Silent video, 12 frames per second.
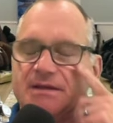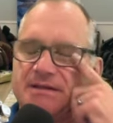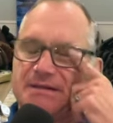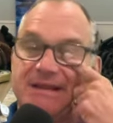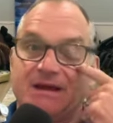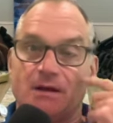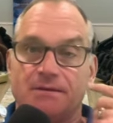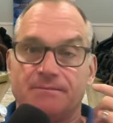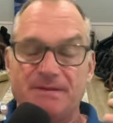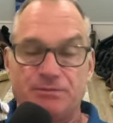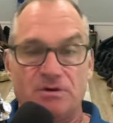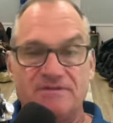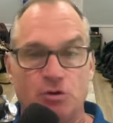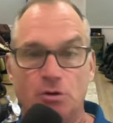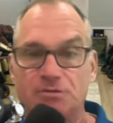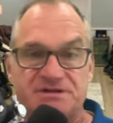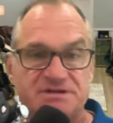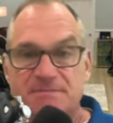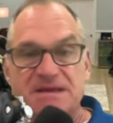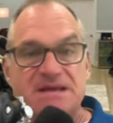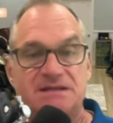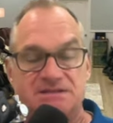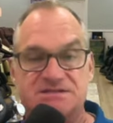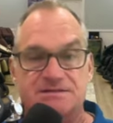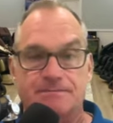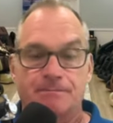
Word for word: Like people don't even know what this means.